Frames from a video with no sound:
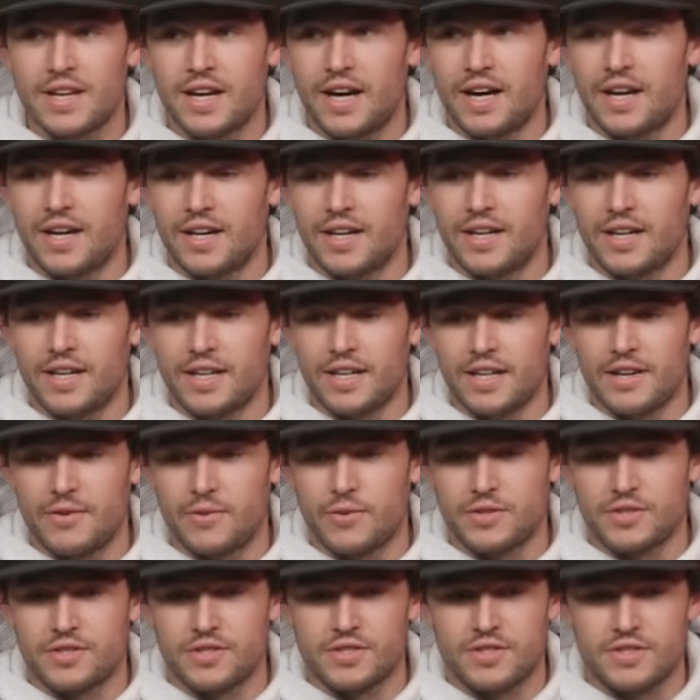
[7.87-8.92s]
Uh, it
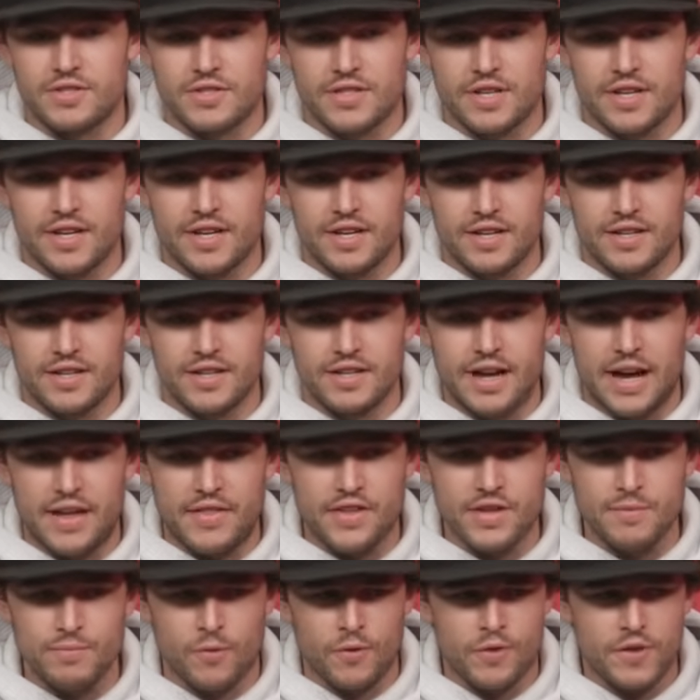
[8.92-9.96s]
was, uh, I
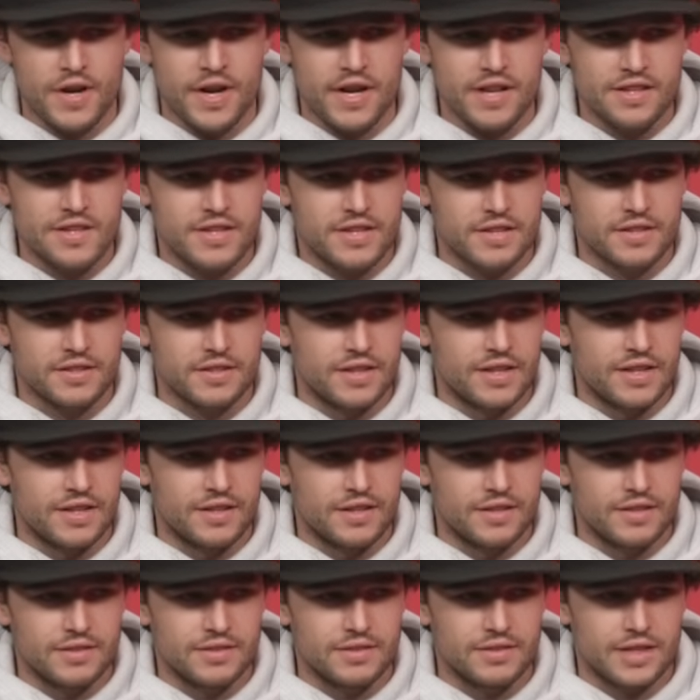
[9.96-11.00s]
think, more than anything,
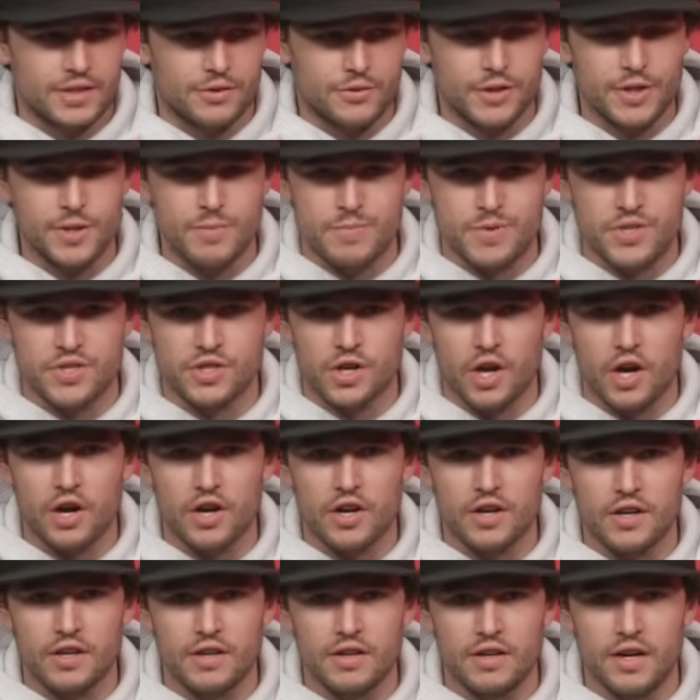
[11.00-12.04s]
uh, like really
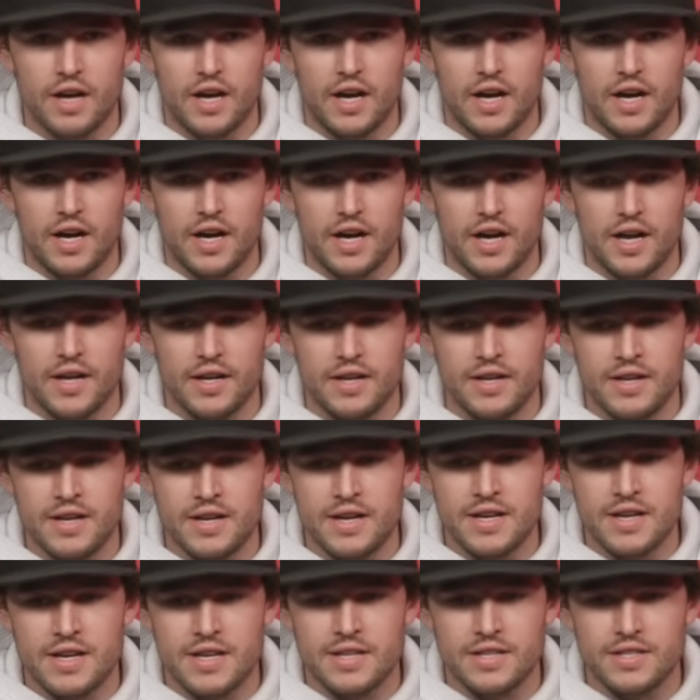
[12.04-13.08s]
bizarre. Uh,
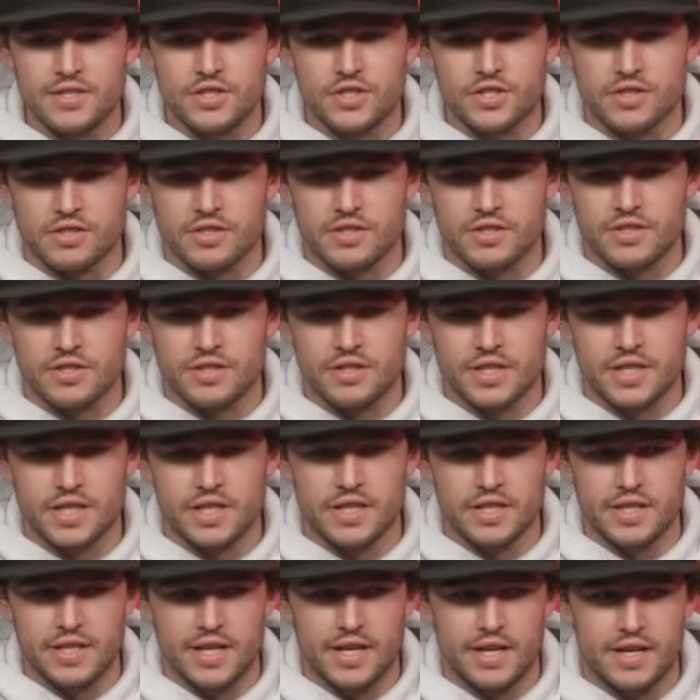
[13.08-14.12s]
just
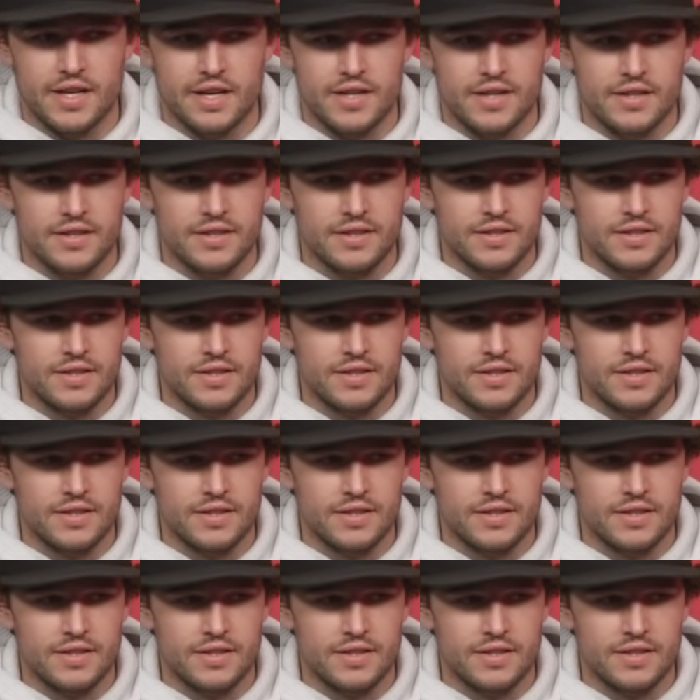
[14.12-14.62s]
the, uh,